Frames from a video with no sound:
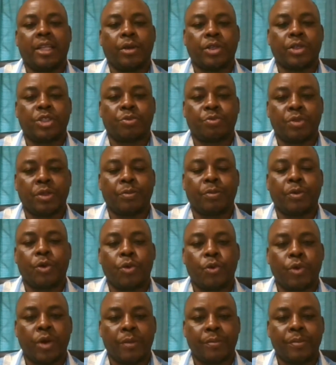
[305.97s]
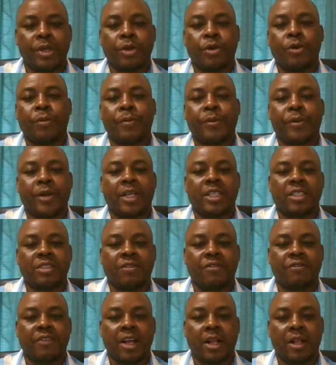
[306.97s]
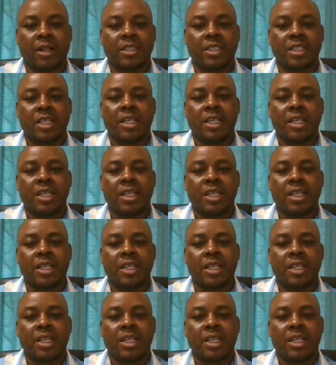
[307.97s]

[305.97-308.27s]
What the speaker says: those people who were being oppressed felt.